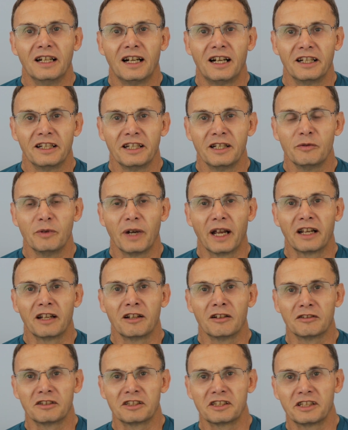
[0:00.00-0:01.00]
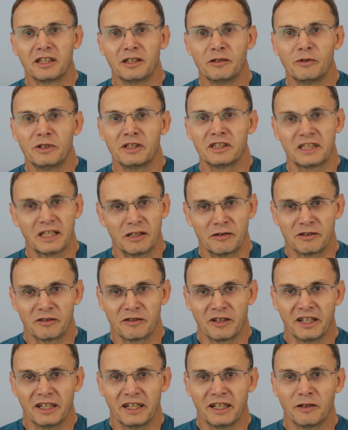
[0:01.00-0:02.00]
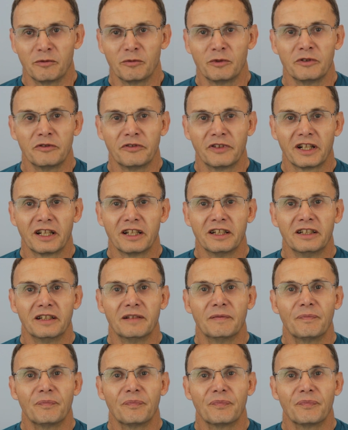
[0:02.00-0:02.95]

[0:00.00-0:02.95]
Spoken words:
I knew where Godstow was, that was right near Wolvercote,